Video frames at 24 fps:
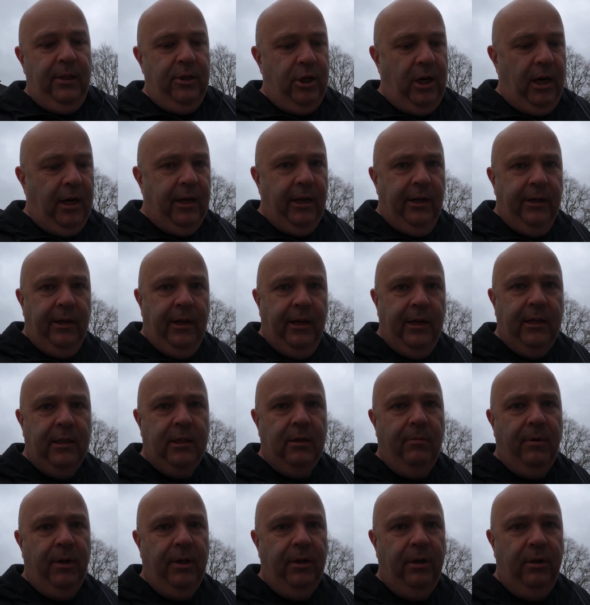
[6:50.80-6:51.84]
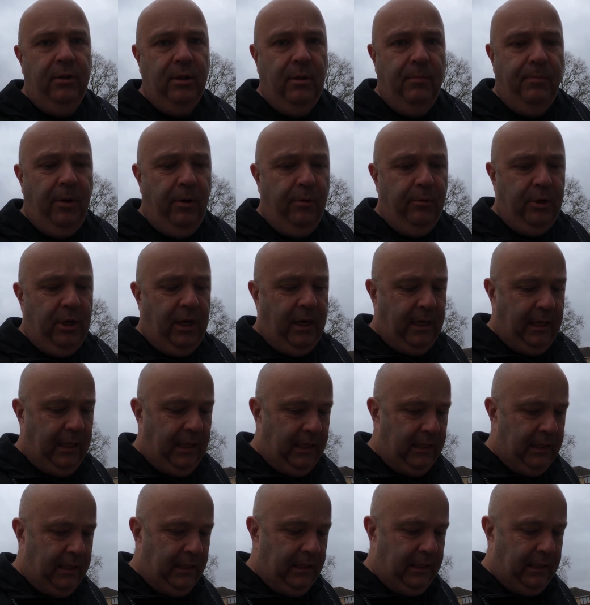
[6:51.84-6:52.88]
jack under, so I might use the bottle jack in
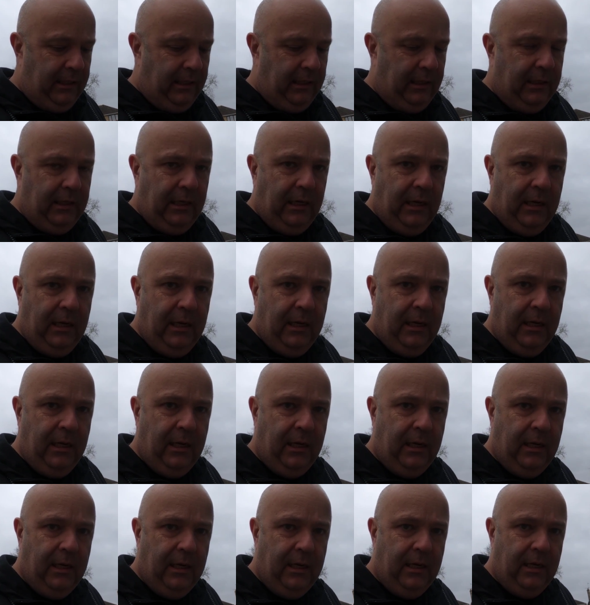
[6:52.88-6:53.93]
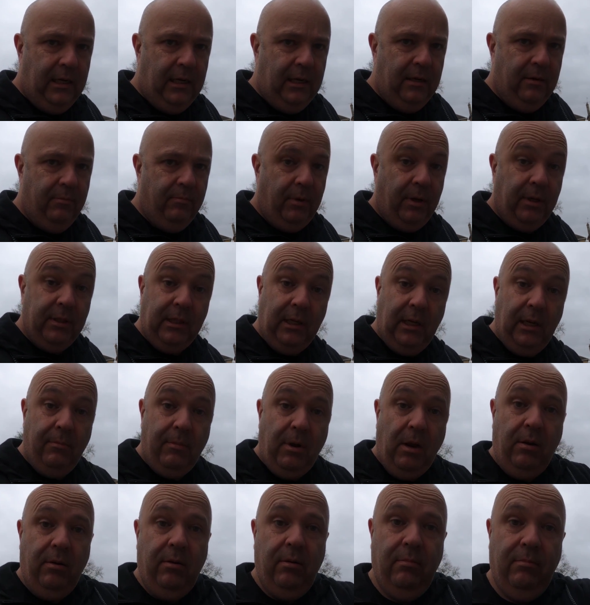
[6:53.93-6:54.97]
this instance. I'll see you in
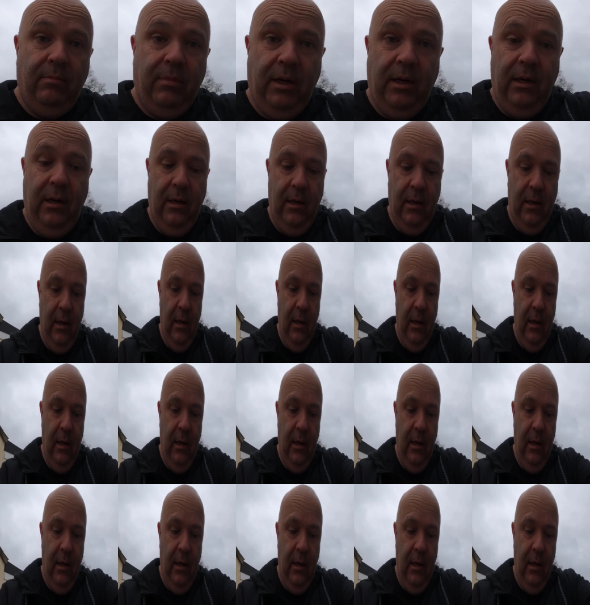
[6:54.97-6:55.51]
a moment. Bye.